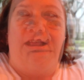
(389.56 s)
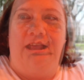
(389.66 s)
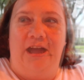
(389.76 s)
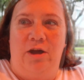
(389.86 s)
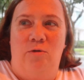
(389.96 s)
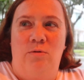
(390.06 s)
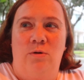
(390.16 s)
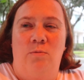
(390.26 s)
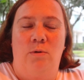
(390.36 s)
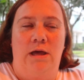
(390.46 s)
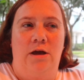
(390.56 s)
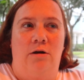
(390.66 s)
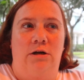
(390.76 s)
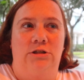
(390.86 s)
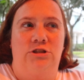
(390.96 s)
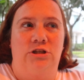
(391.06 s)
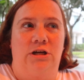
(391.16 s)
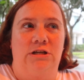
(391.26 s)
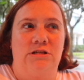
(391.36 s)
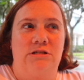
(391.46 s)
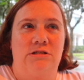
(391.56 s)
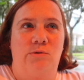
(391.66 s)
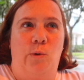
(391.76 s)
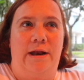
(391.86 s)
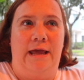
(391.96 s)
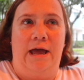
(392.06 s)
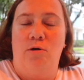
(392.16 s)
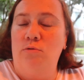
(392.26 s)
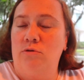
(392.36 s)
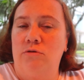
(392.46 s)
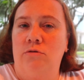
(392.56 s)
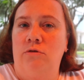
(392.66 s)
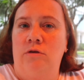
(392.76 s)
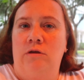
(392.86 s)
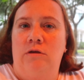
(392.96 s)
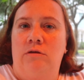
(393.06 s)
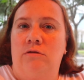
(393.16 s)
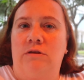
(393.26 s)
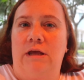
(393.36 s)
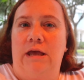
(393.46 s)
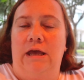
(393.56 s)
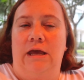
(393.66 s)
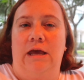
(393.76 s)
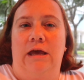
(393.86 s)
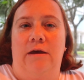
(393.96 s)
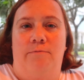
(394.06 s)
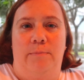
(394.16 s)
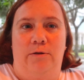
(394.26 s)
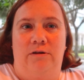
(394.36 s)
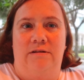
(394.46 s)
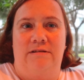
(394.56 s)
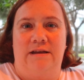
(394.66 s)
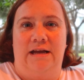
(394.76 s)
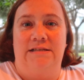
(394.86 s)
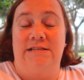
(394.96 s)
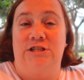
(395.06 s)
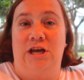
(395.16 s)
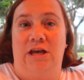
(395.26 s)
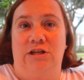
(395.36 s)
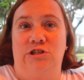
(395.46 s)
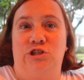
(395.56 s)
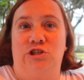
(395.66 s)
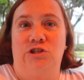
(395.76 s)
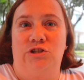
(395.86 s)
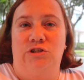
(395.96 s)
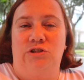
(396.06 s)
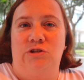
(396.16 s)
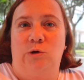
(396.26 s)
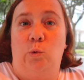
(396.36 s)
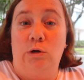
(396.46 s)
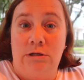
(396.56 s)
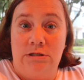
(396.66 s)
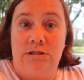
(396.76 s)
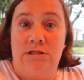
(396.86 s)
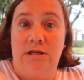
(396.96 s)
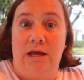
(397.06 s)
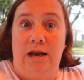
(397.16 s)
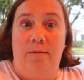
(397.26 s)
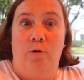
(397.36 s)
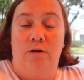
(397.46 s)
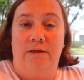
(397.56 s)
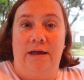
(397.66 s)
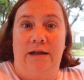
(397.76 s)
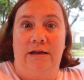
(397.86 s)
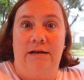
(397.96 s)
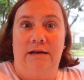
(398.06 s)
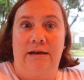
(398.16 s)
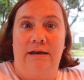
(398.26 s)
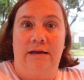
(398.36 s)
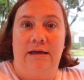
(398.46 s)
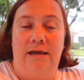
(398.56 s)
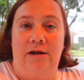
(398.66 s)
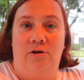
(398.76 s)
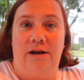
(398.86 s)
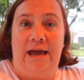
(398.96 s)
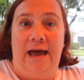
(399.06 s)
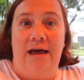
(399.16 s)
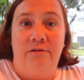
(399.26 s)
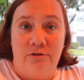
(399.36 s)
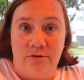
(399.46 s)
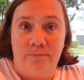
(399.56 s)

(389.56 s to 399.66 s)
now we are just waiting out, seeing if Milton decides to change course any more than he already has.